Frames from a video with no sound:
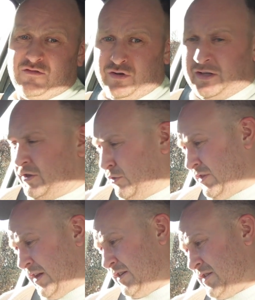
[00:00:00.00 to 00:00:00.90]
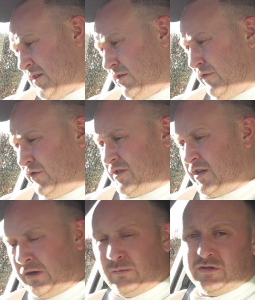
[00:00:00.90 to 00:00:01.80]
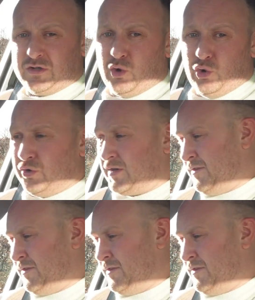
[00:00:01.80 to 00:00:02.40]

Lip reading: I really do think this is a lovely steering wheel to hold.